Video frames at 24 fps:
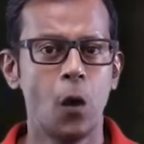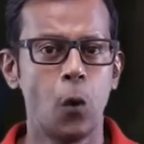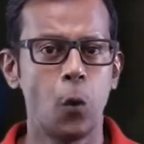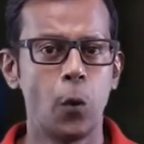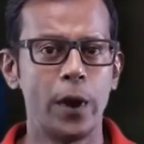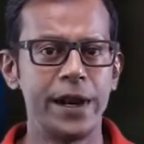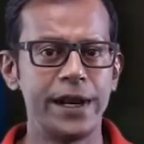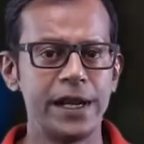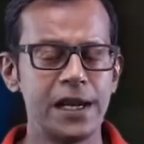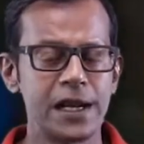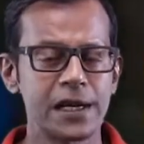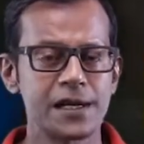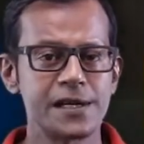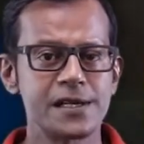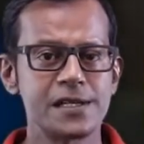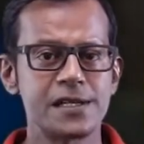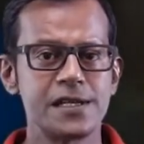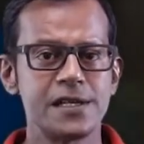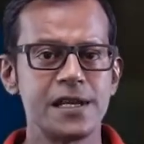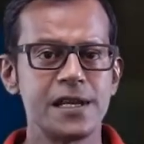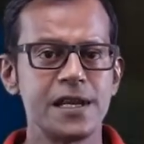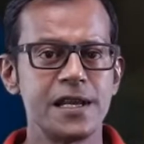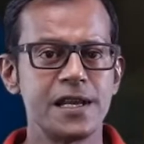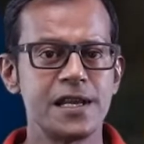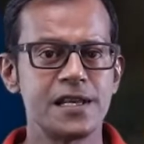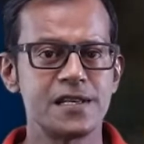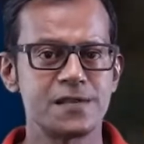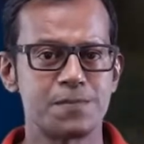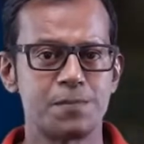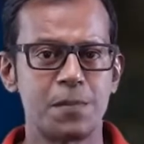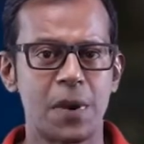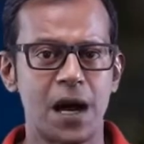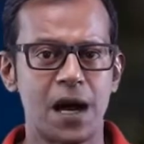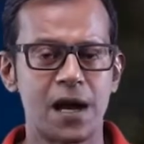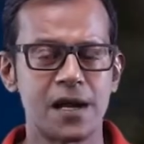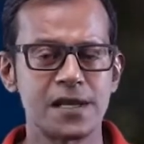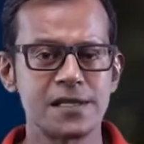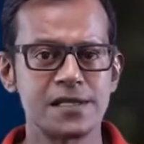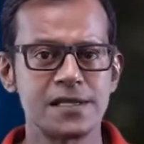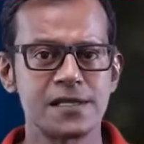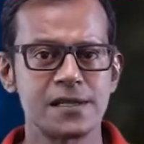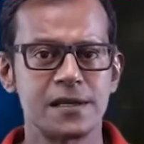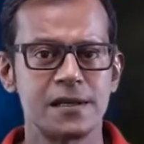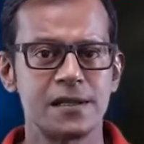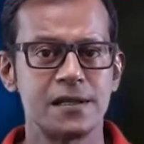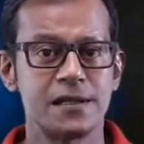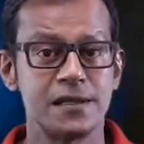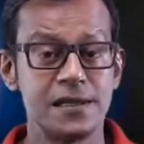When electricity is passed,
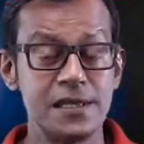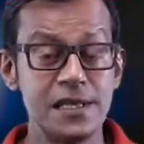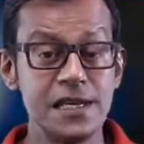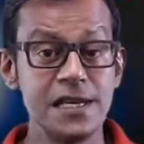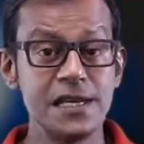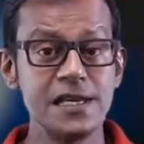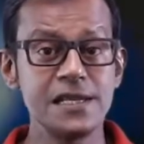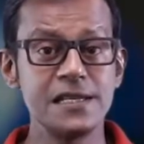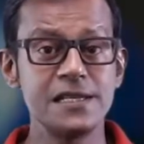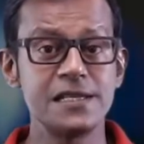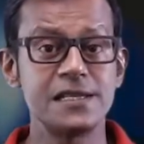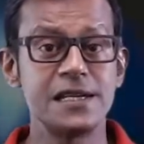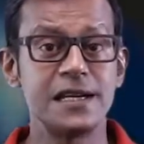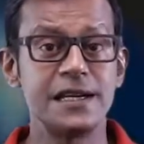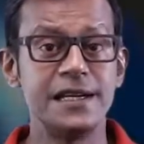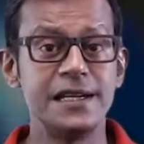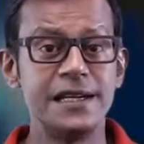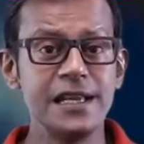these